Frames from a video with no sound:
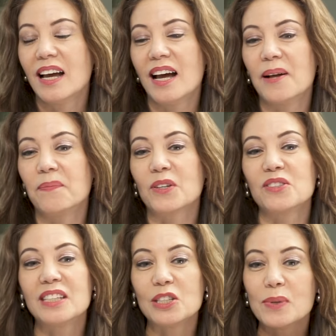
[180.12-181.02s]

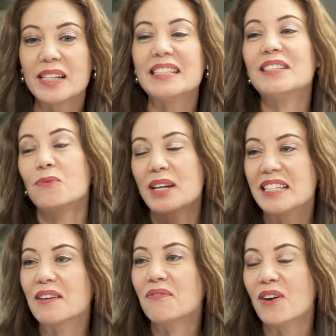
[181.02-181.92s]
continually
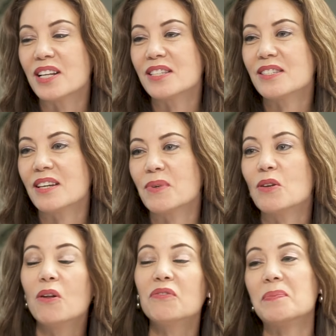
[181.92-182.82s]
raising funds
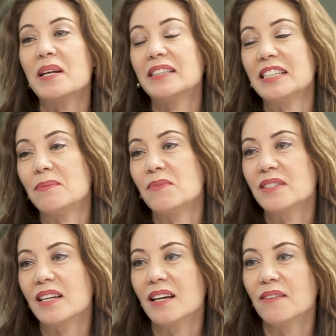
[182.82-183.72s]
with all-female
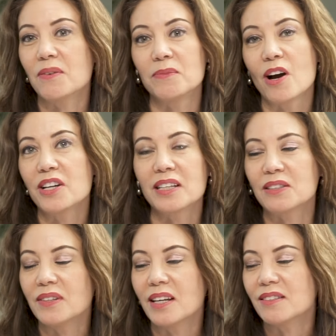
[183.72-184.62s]
teams from the
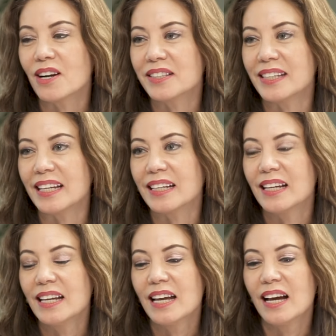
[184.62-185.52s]
Arctic to the Antarctic.